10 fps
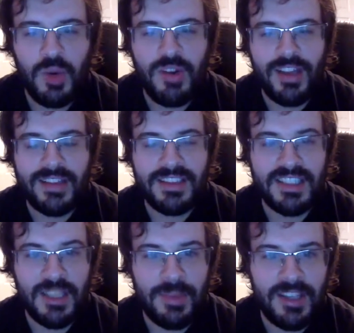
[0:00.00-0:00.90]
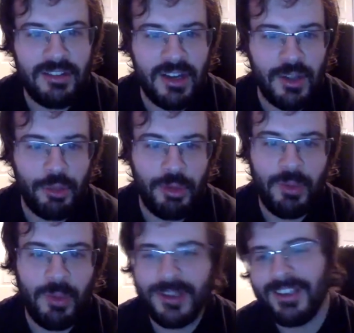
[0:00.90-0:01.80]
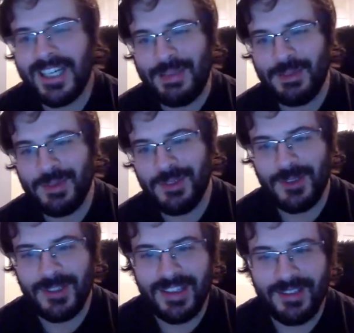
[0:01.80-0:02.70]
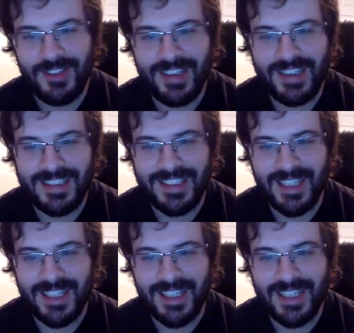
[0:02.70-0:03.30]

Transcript: would have liked to see him hit the ground 3 more times before the fight got stopped.